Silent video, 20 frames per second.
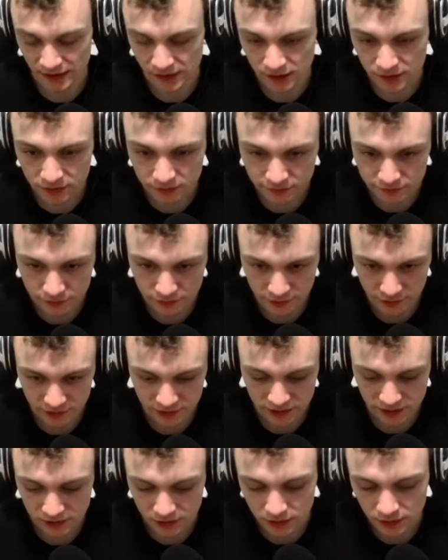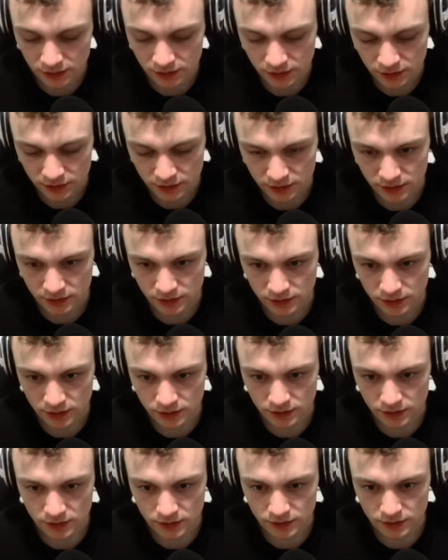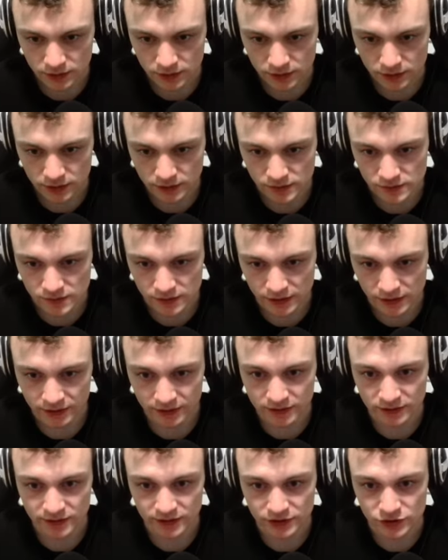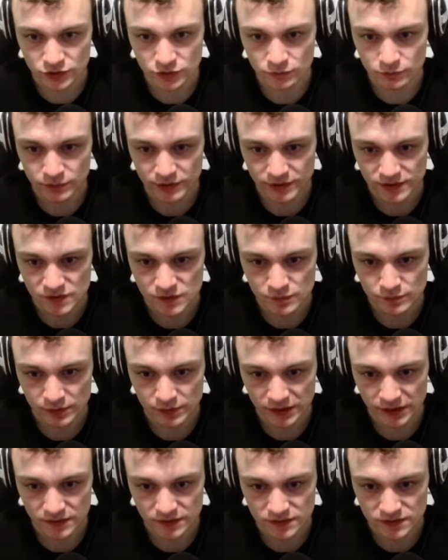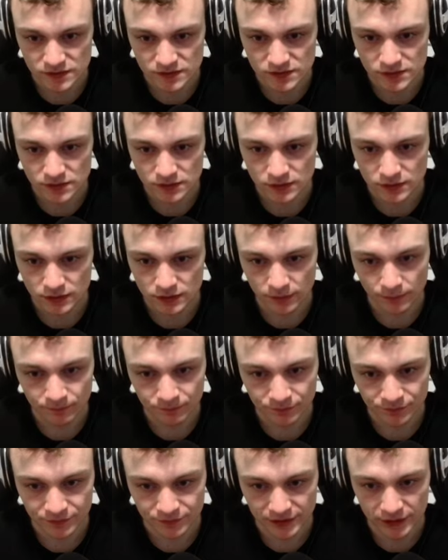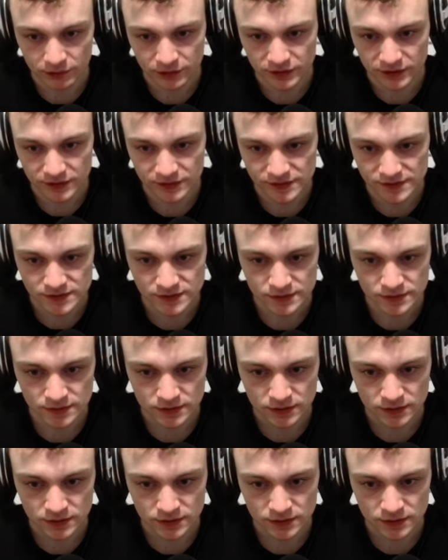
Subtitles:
for key. And then there should be a space. And there it is.